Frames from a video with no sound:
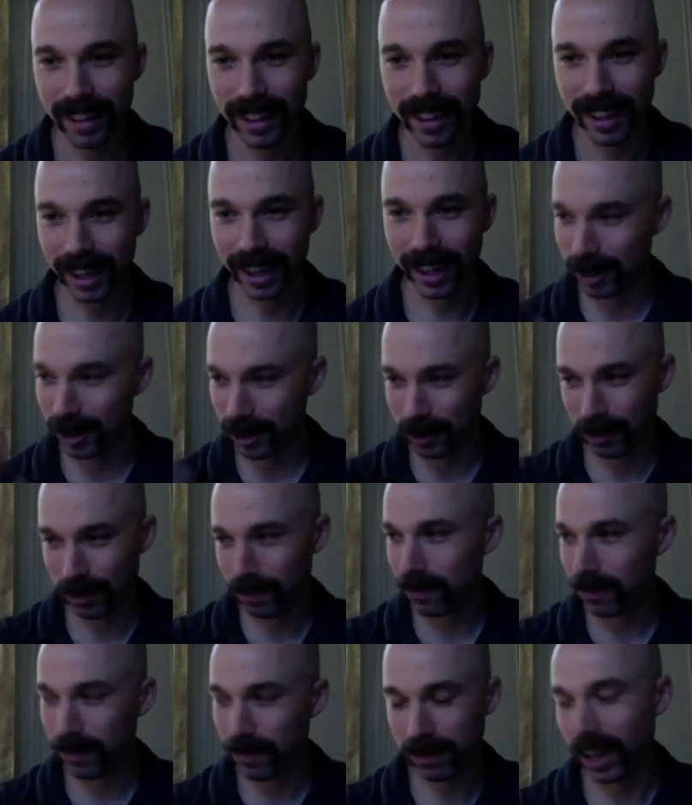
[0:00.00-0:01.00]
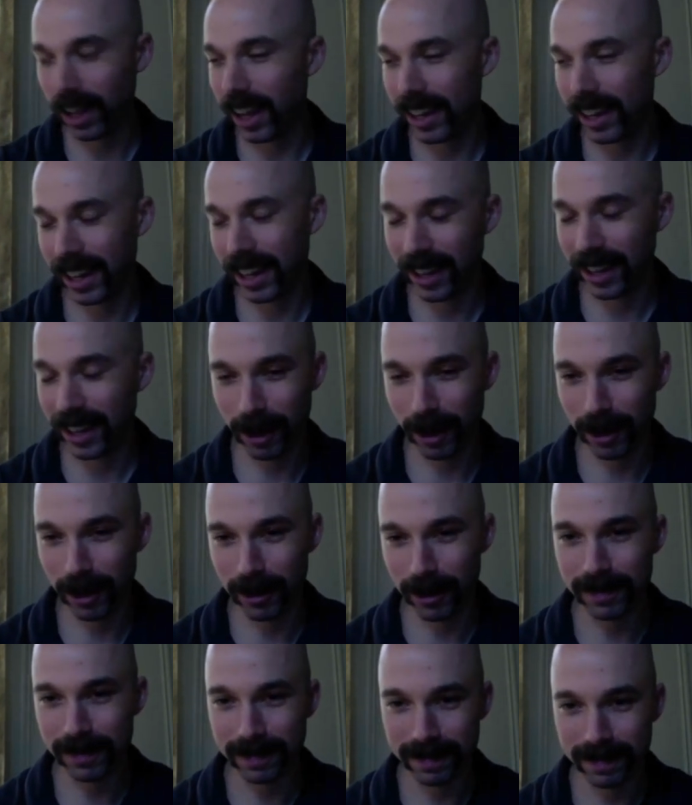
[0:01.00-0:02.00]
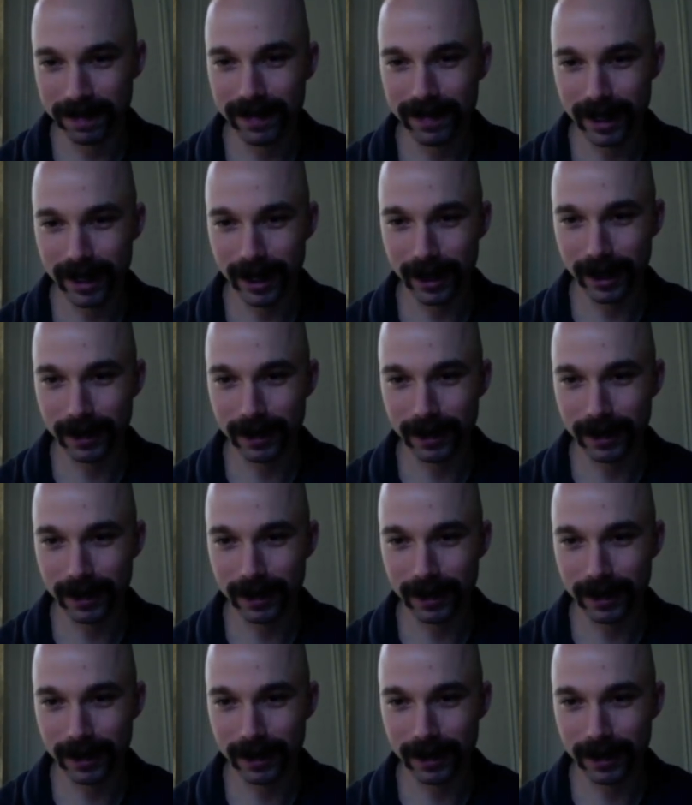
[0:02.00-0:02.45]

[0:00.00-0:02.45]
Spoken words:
kind of just fly down that road. So.